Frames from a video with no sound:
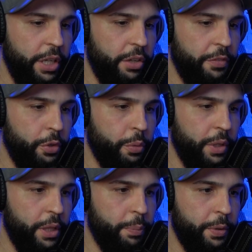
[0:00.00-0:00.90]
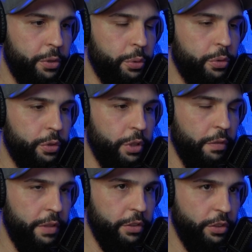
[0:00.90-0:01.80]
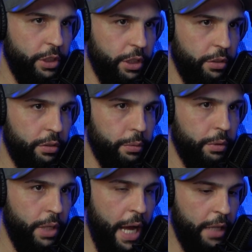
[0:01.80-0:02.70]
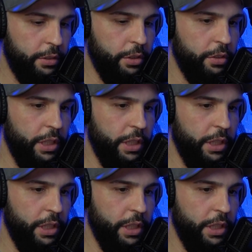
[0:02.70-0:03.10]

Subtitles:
an interview with the producer of this year's Oscars,